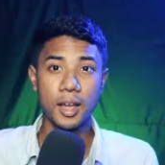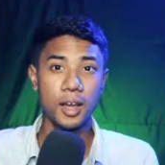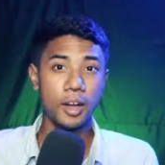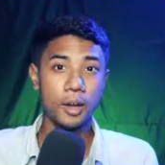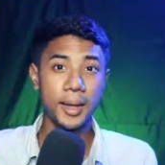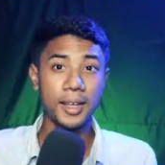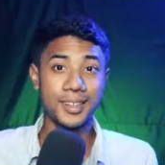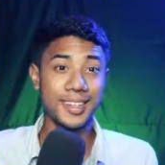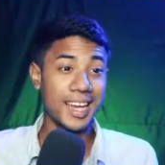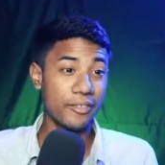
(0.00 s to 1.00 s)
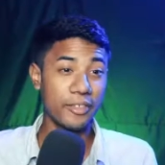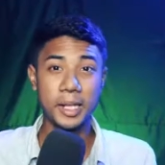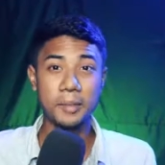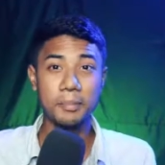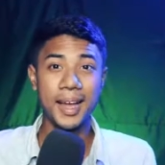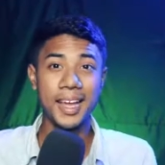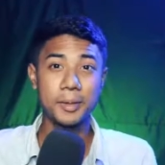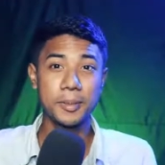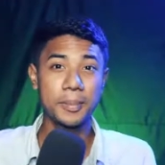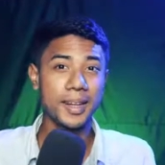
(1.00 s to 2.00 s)
Oh my god, I forget my
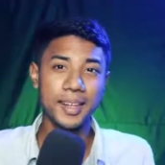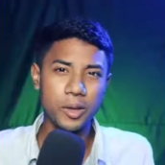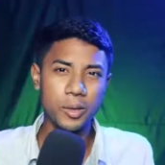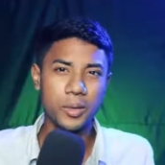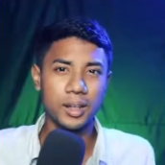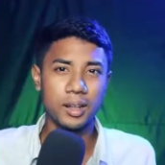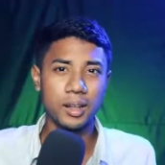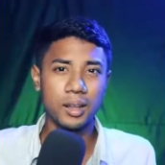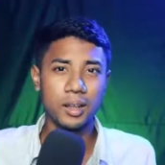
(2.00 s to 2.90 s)
admin panel URL.